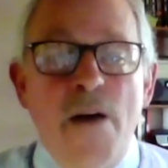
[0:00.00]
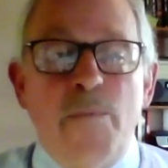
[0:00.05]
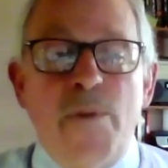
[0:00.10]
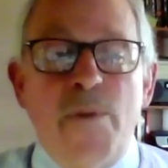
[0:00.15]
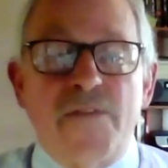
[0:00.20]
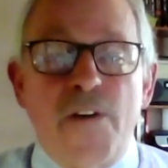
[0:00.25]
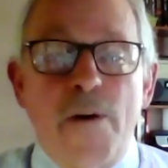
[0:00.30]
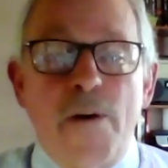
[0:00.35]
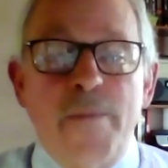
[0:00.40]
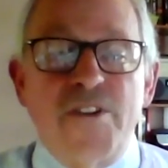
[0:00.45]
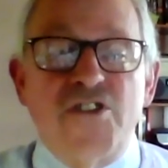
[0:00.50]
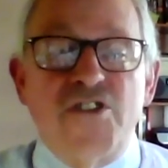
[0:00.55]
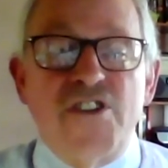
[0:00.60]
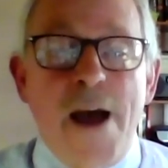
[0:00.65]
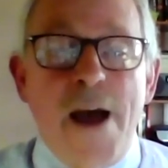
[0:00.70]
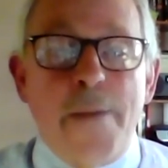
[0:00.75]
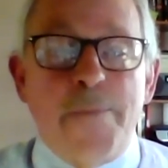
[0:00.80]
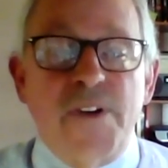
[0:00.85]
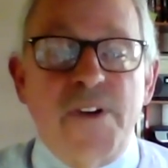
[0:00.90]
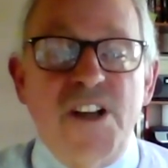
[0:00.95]
But from a
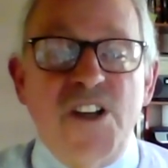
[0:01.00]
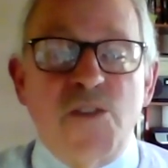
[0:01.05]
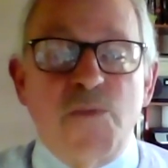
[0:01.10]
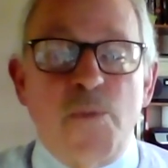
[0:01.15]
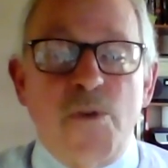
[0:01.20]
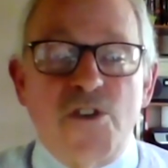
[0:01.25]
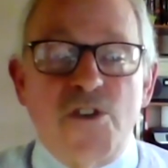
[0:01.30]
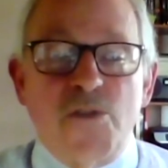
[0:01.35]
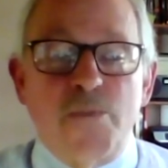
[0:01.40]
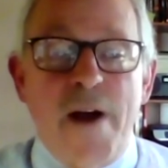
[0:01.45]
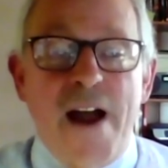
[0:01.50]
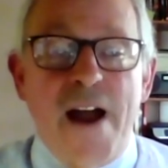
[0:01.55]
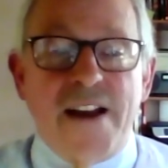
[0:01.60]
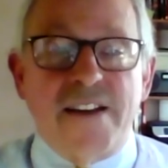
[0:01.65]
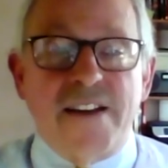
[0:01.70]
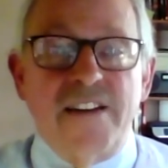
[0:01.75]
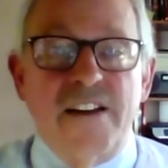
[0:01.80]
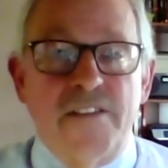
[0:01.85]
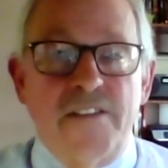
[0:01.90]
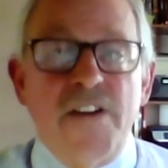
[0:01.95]
Japanese
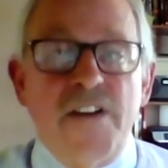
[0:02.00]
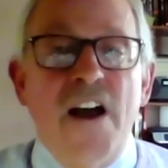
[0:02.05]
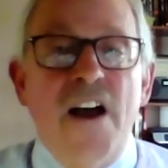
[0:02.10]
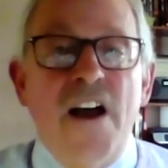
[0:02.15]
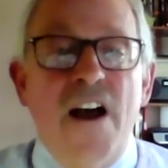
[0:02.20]
perspective,